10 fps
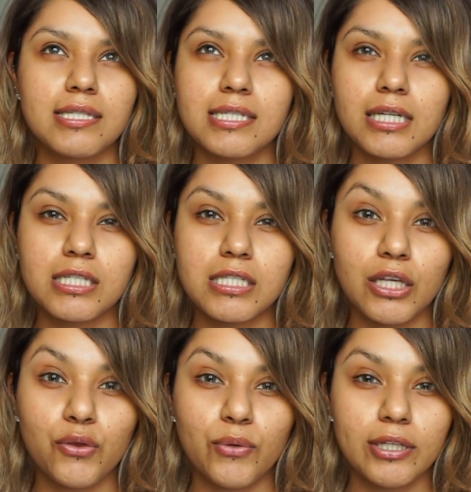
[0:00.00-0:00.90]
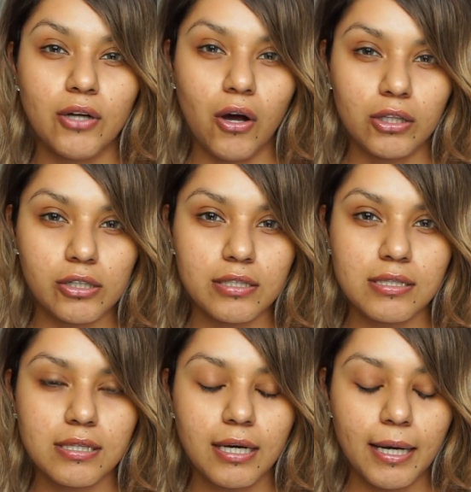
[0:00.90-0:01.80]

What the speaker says: $63,